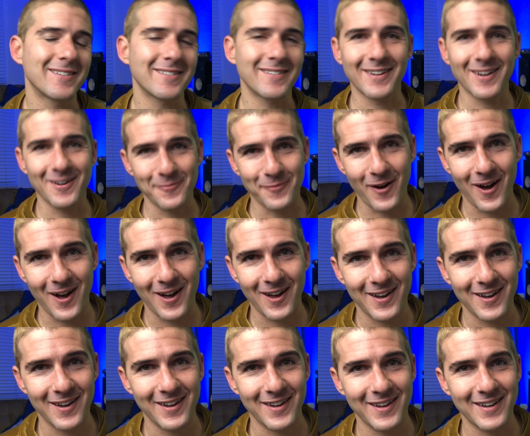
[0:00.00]
Come
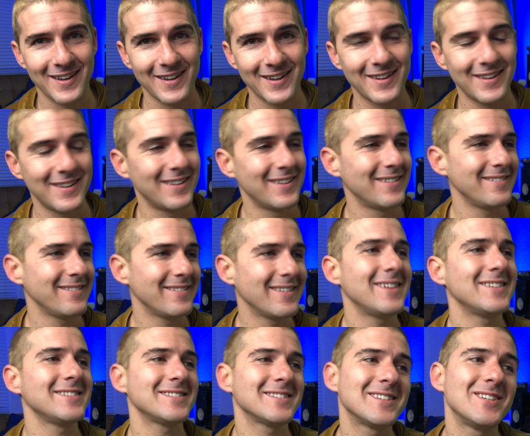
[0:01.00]
on.
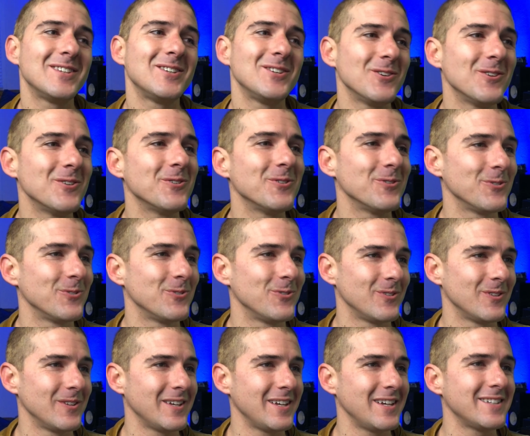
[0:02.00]
It's
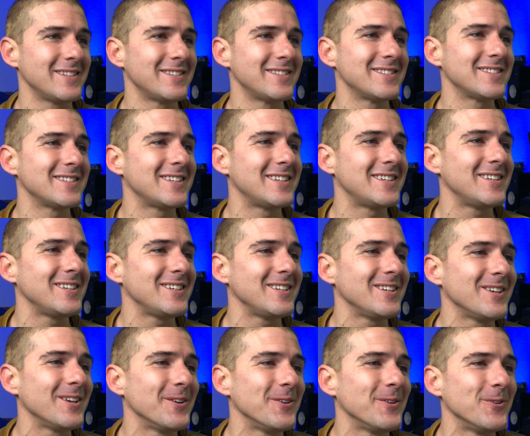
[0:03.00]
cute. It's
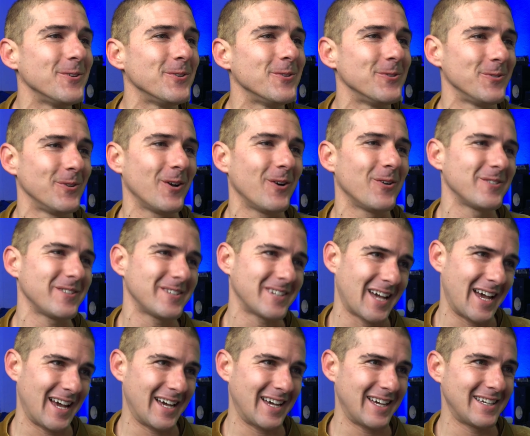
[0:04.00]
cute.
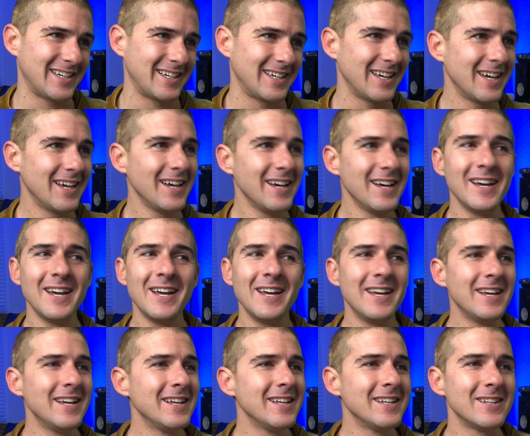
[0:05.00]
Okay.
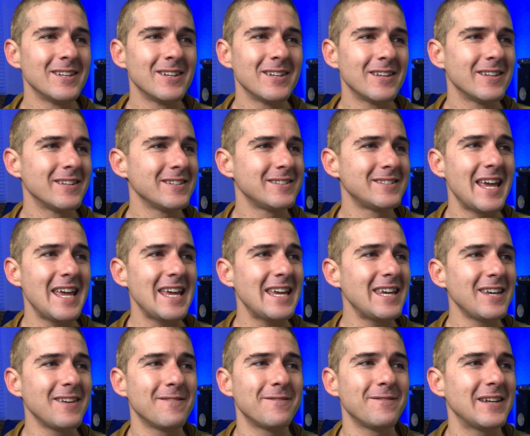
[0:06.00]

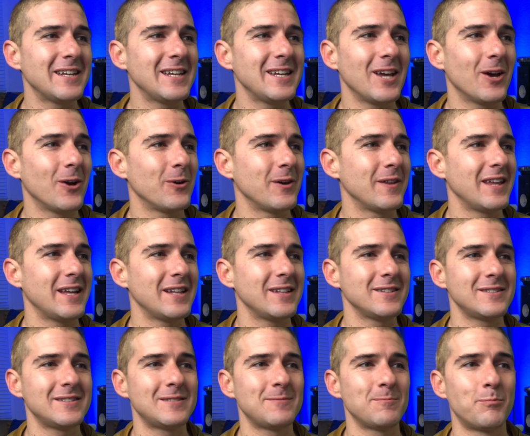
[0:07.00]
Taking a video and
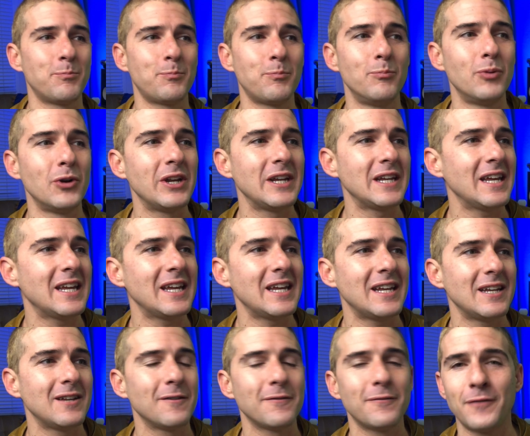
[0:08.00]
then bringing it
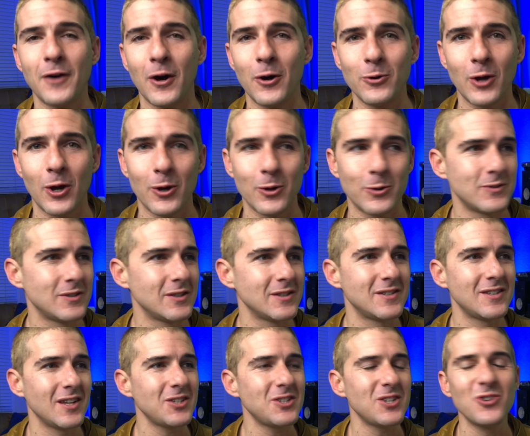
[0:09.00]
into photos is
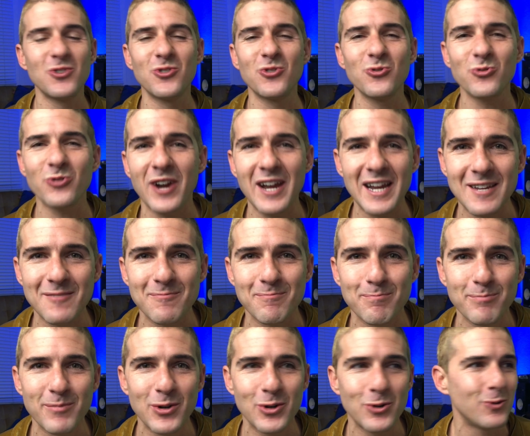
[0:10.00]
such a great
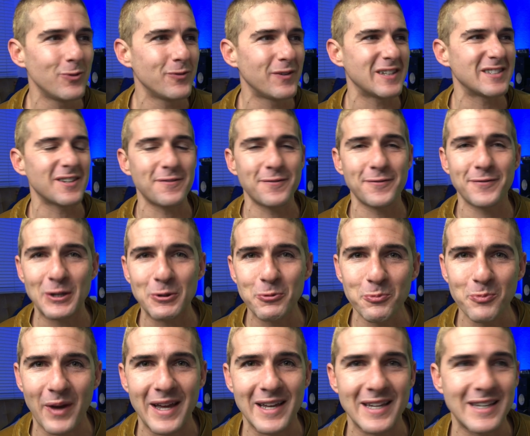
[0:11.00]
move as a
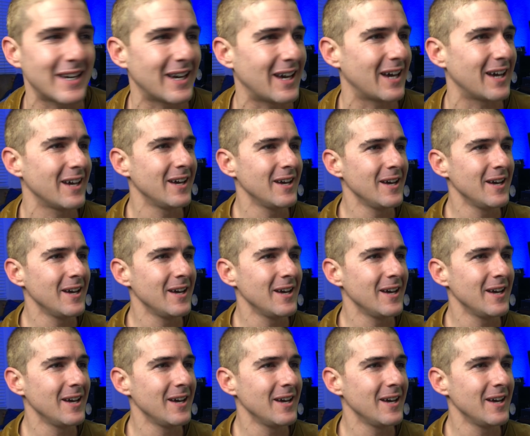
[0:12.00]
filmmaker,